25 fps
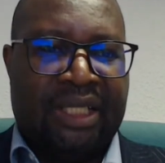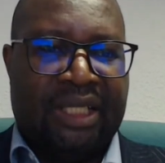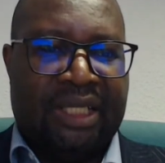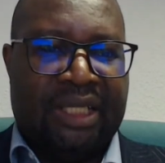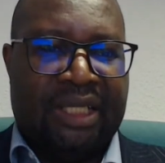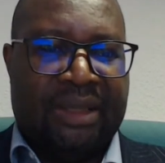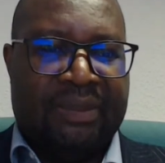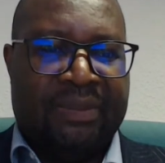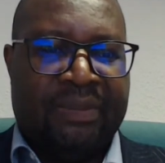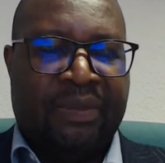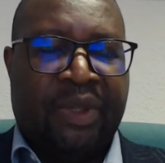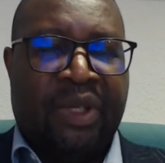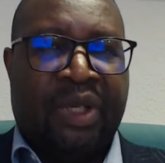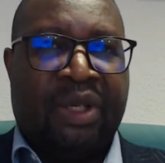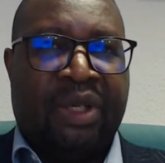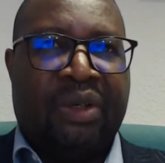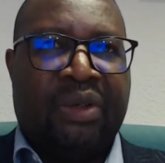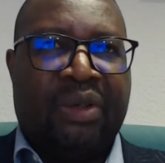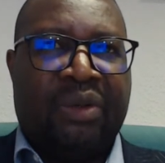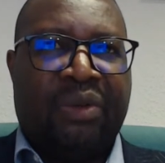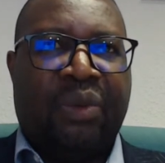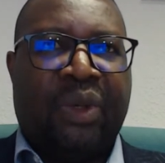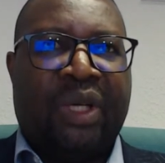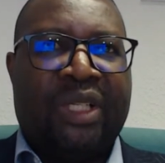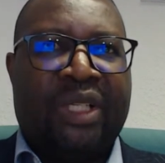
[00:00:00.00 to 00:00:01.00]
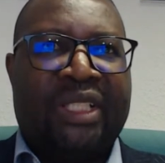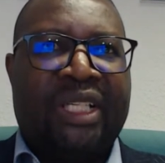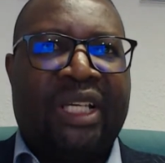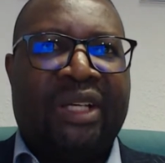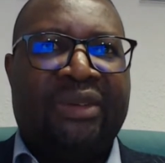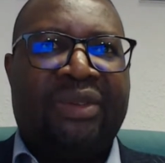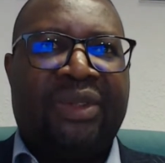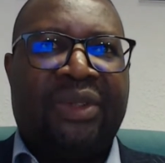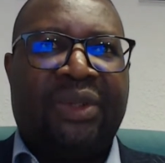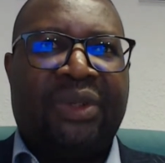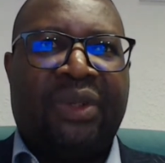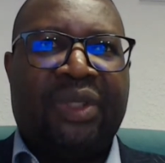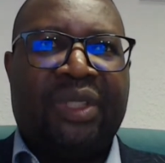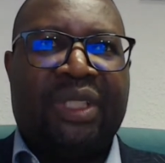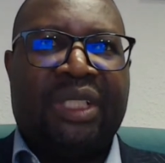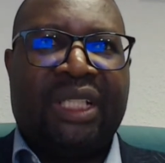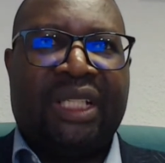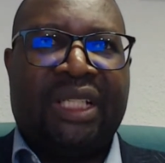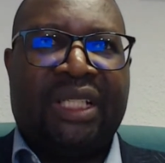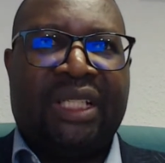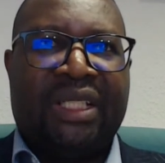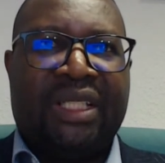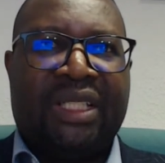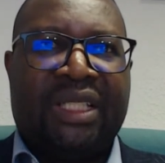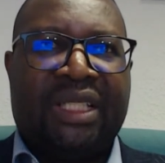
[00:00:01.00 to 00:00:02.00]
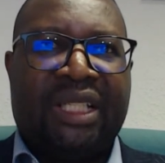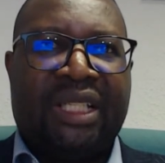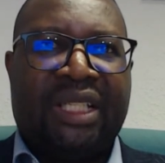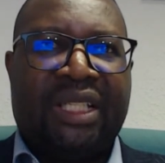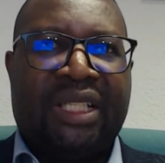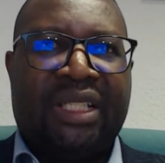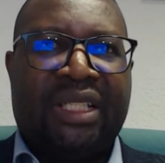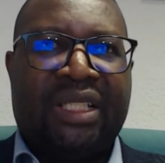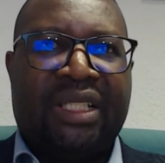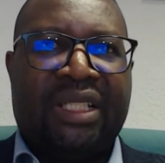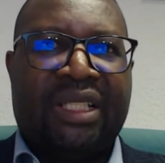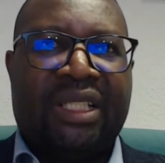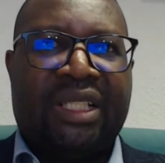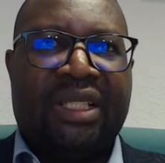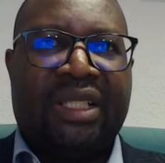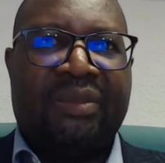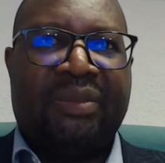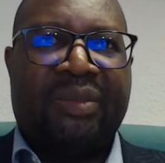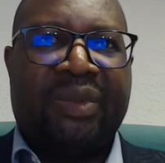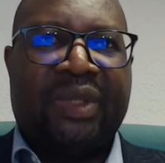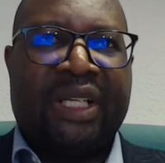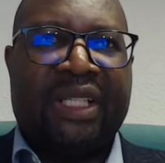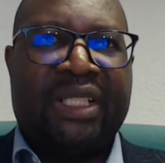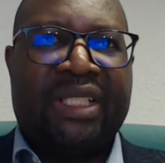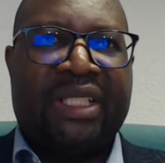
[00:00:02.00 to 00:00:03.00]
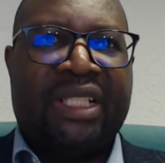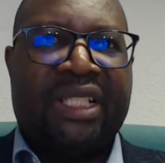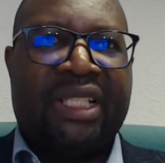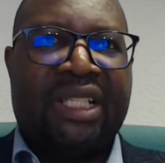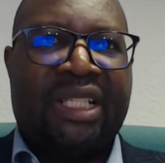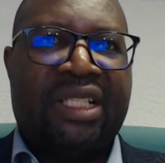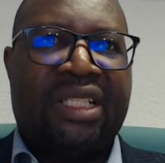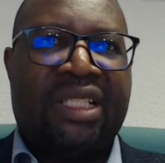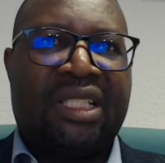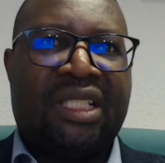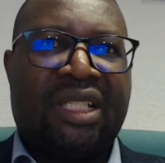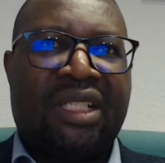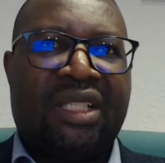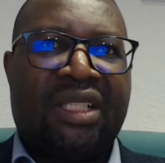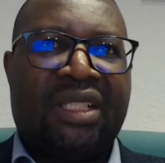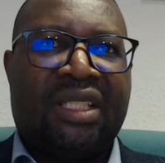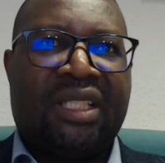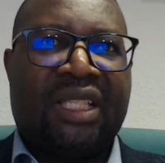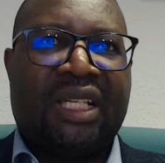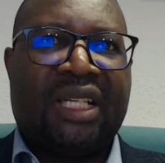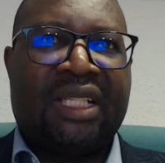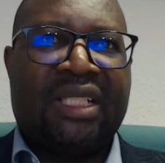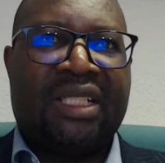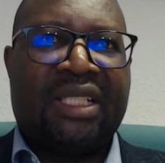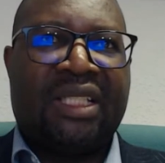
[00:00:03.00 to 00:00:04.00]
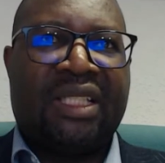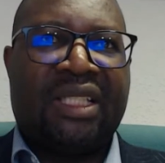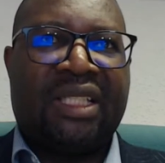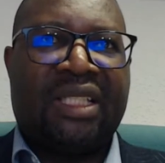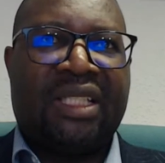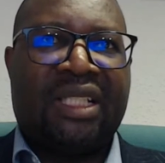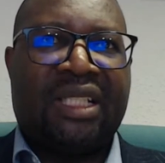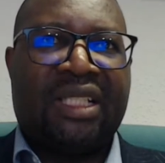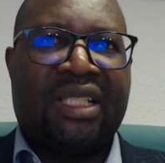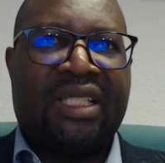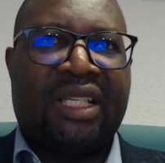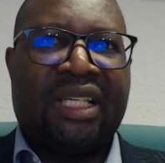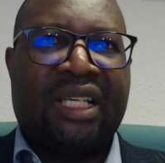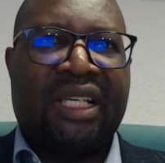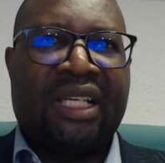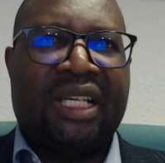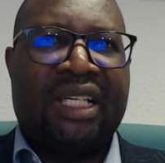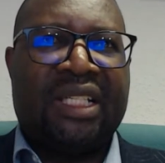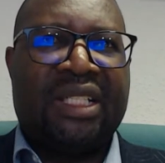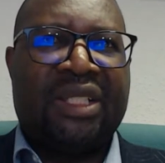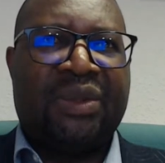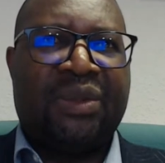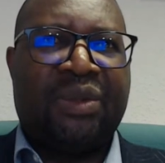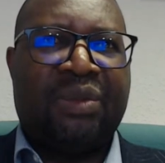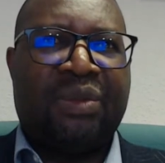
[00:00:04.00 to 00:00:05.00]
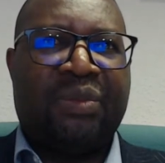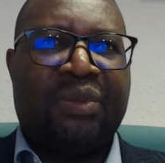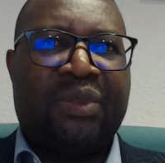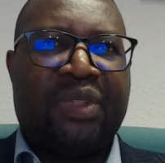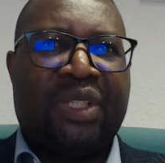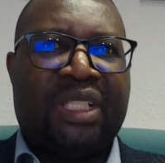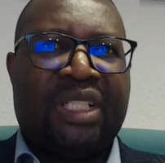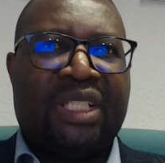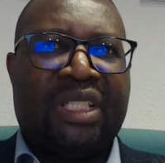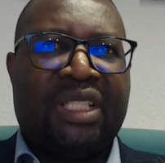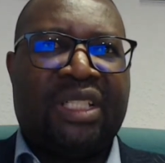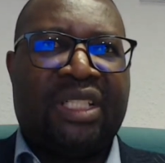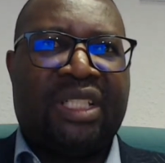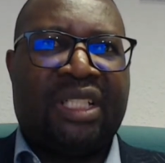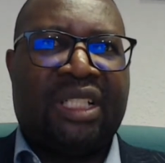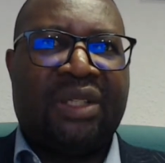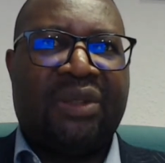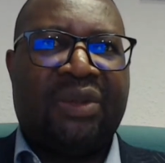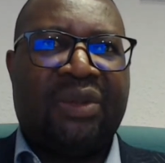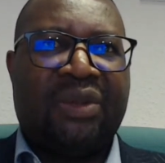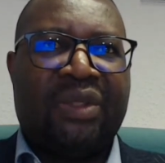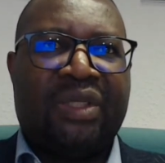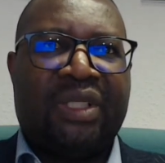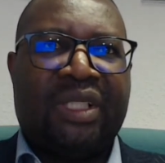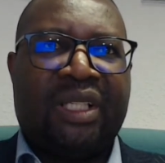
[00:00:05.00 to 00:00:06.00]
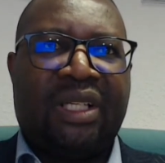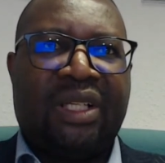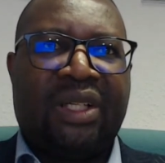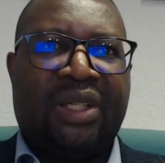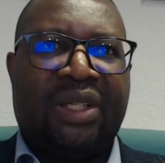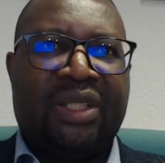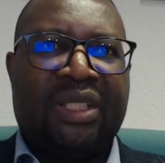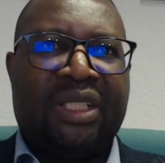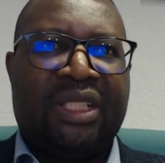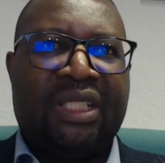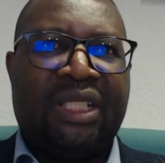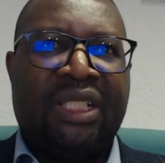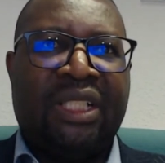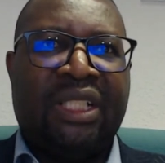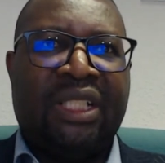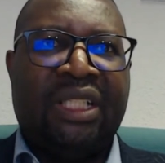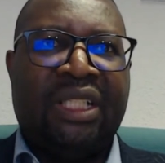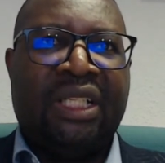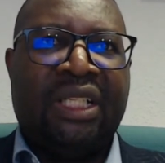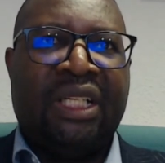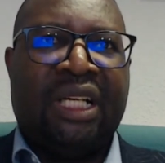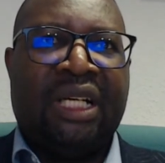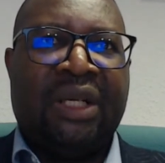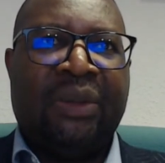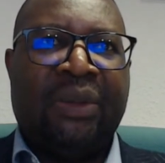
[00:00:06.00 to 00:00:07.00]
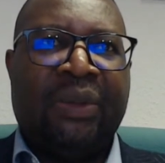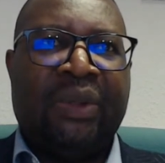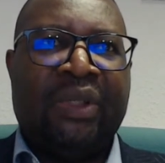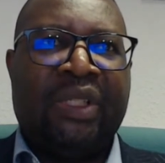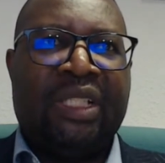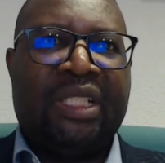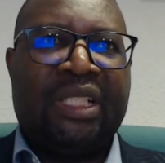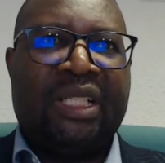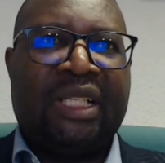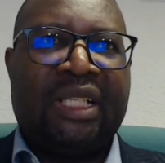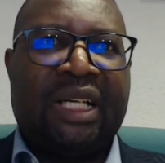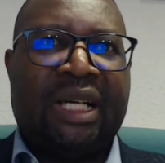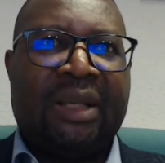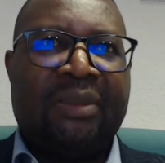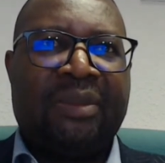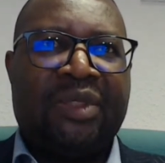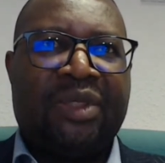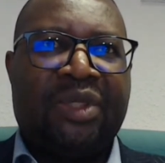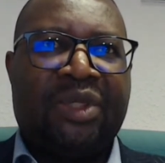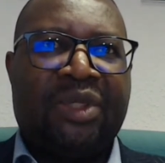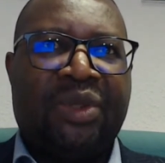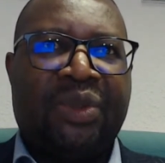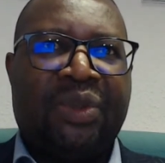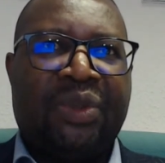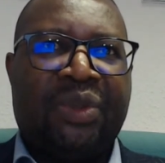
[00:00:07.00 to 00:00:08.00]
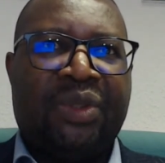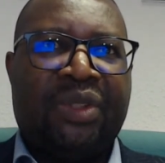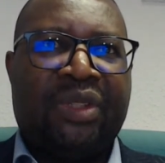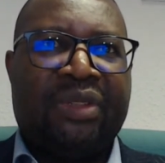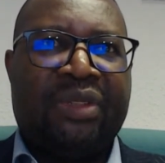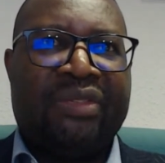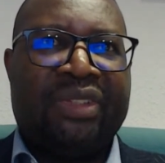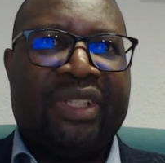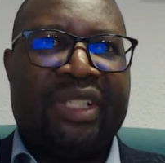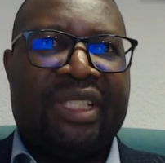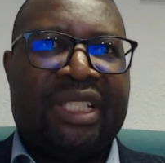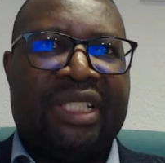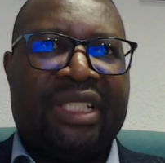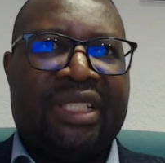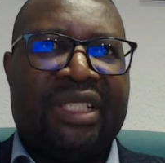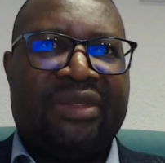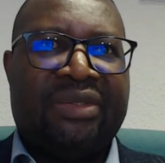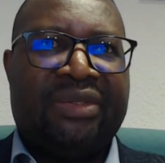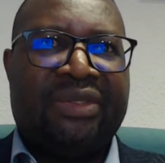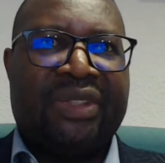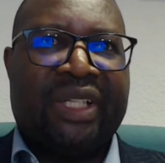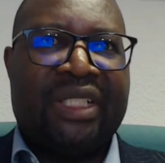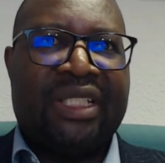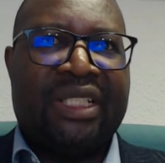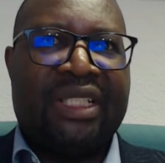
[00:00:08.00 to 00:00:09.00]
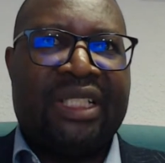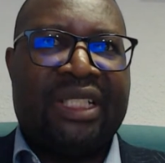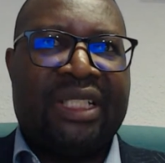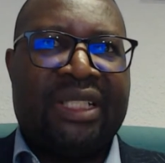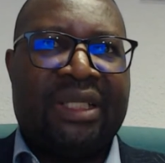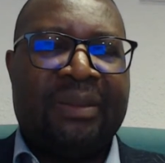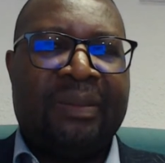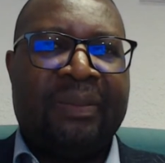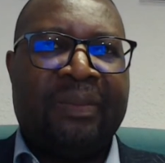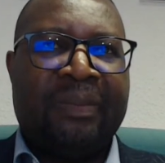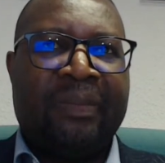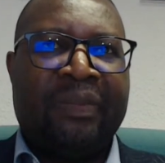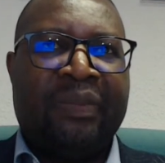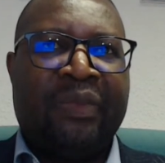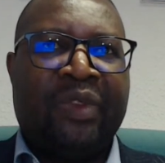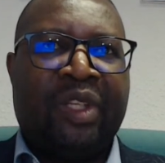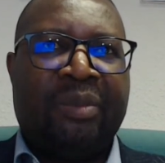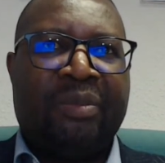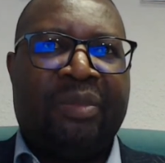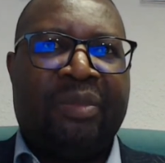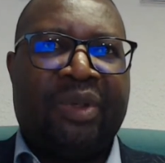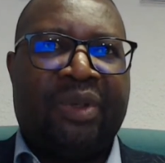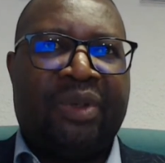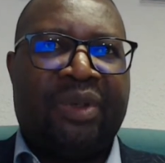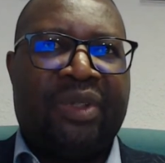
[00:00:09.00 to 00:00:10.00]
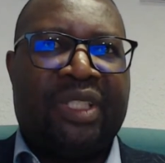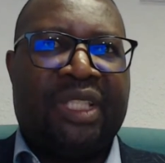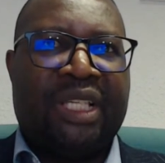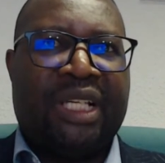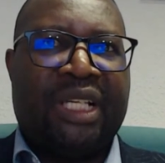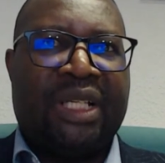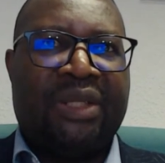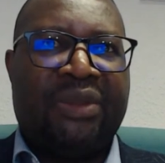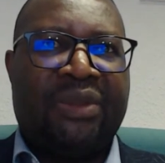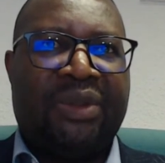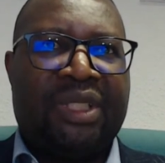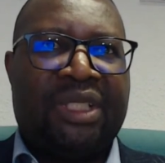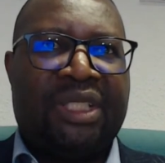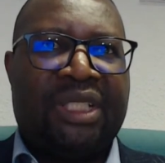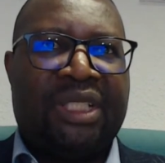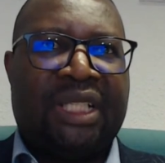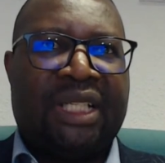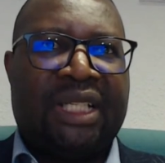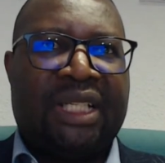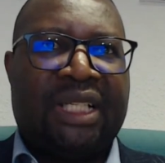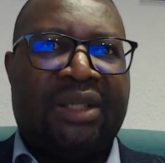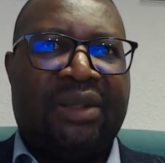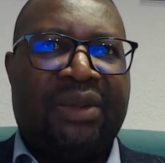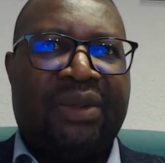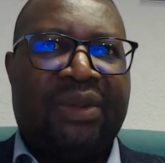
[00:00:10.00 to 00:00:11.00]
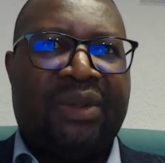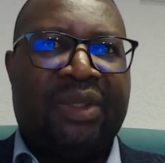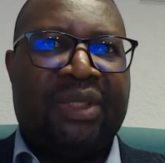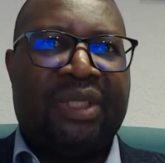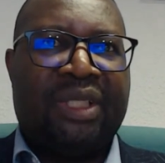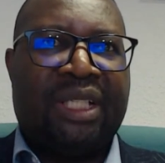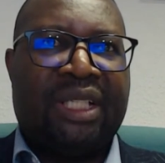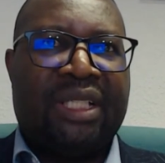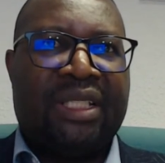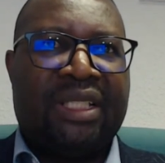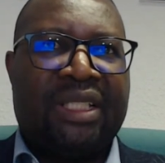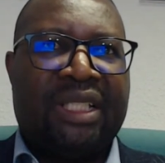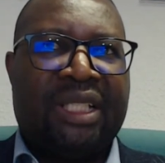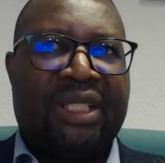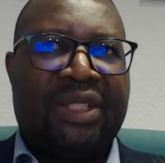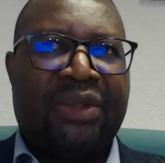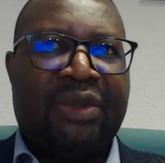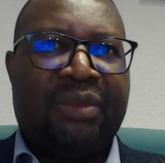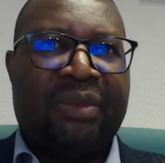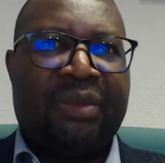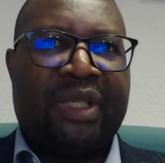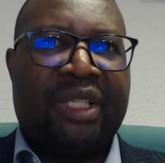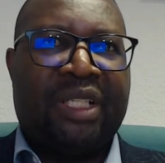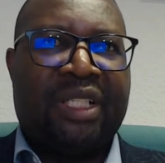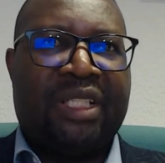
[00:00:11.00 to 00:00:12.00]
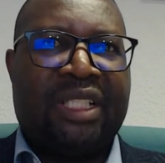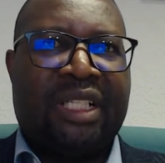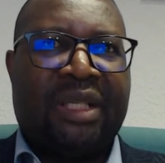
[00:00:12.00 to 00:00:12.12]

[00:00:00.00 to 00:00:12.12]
Um, what I've noticed in practice is that this is the age group that struggles a lot when it comes to university funding because they are not on settlement.